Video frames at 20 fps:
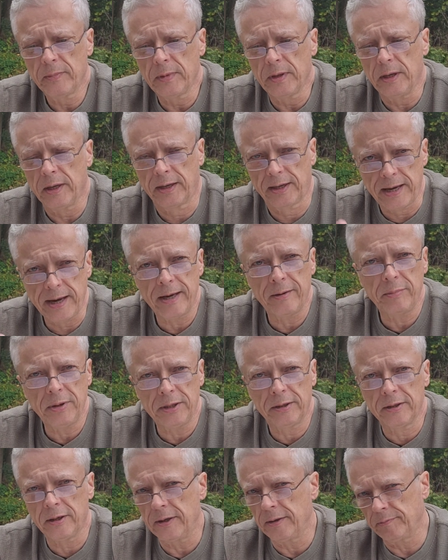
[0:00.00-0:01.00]
It can be
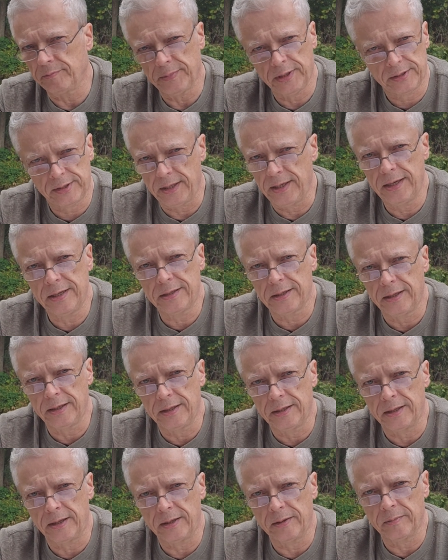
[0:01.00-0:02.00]
done, it's easily
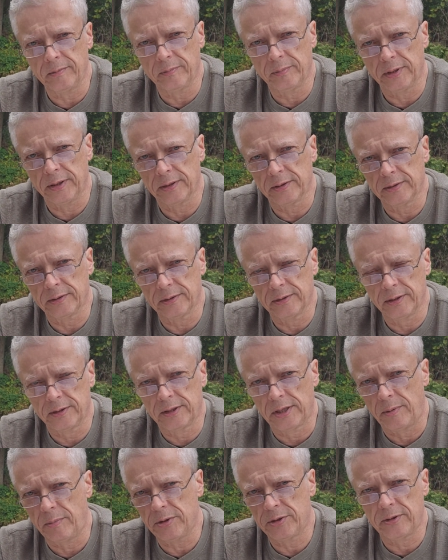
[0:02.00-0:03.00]
done, but the
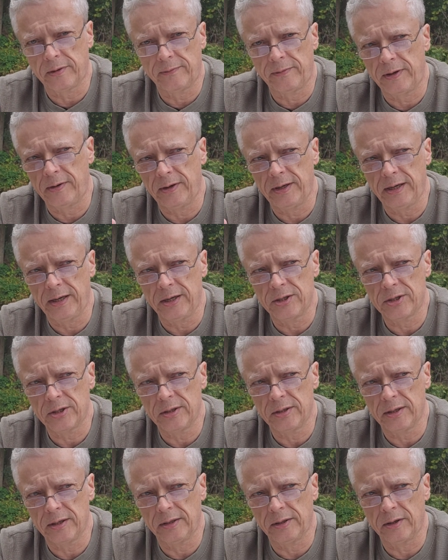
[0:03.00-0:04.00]
temperature
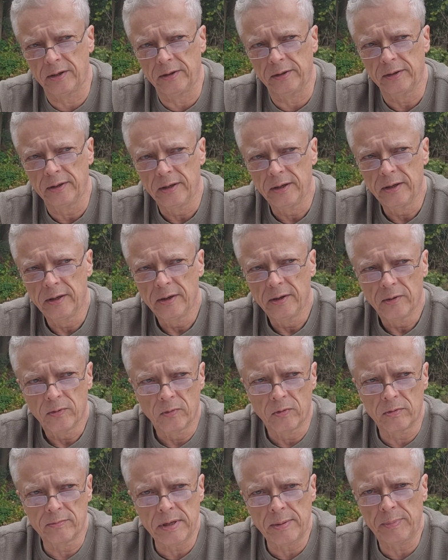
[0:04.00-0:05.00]
variation and the
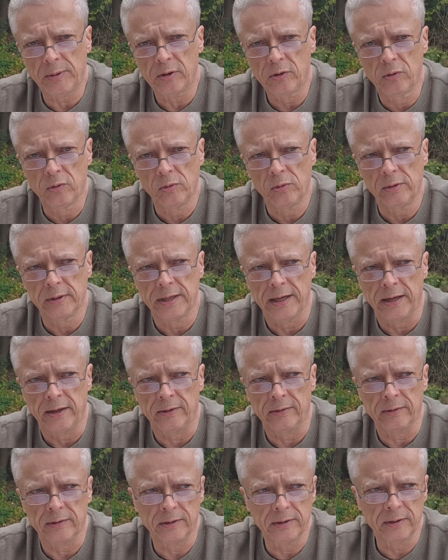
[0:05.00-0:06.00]
warm up and cool
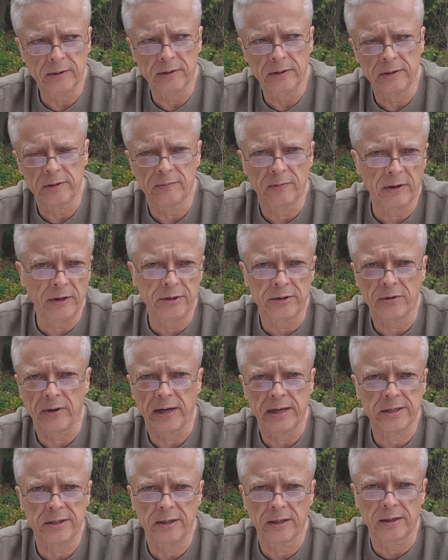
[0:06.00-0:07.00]
down is very
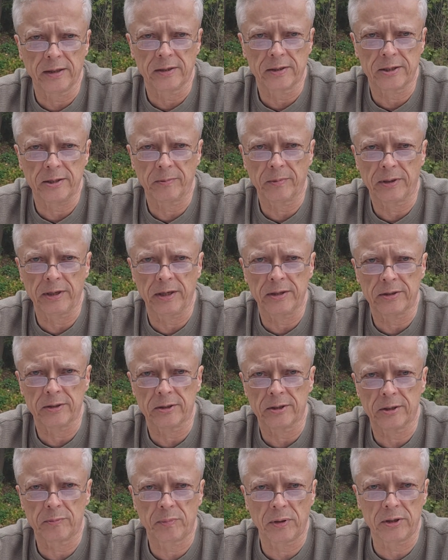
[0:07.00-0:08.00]
drastic in some
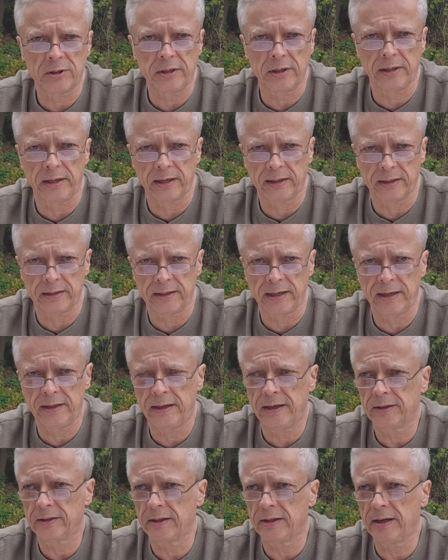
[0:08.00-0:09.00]
cases, especially like a day
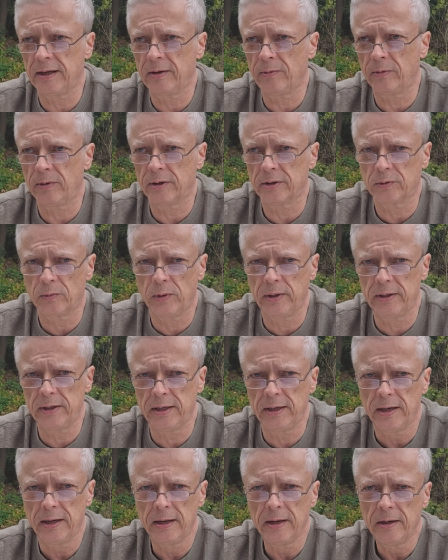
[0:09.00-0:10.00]
like today where it's
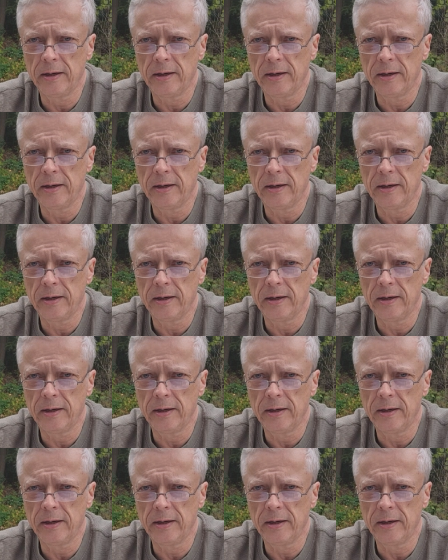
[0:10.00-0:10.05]
windy.